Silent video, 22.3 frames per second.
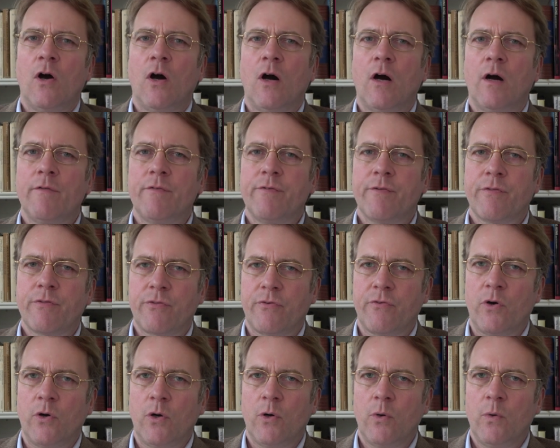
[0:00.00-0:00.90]
of
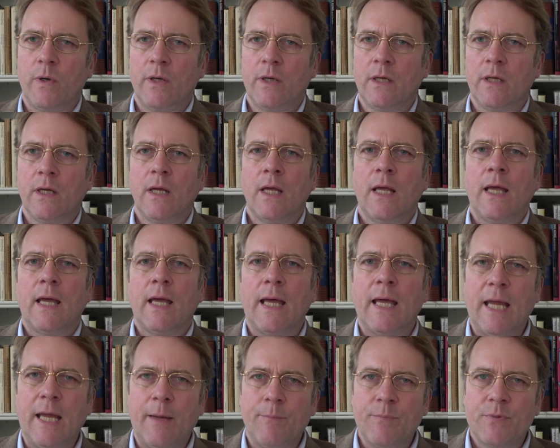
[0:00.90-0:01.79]
throwing
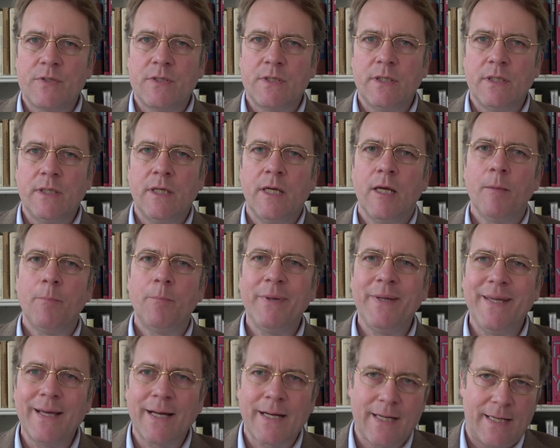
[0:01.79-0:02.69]
empty
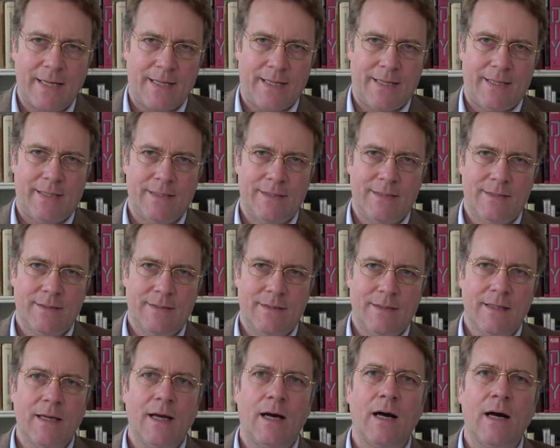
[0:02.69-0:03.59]
beer cans
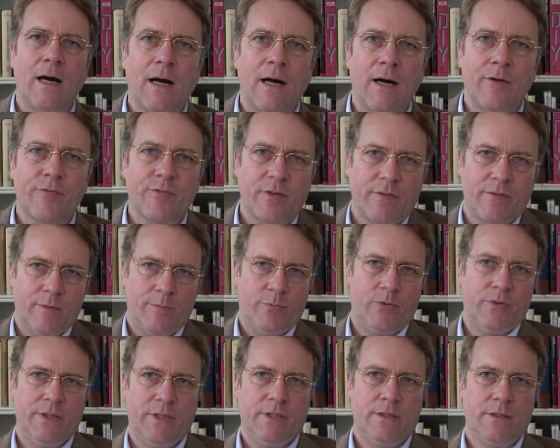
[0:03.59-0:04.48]
after the
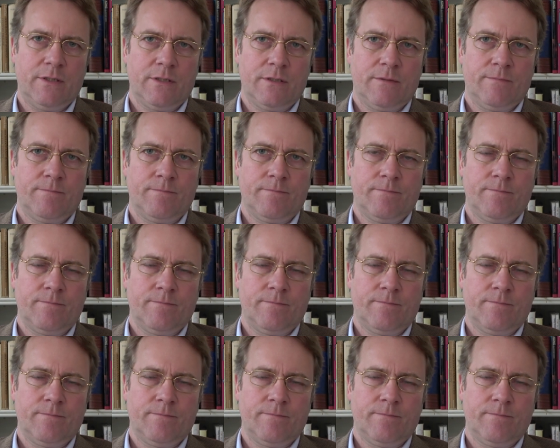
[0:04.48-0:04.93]
police.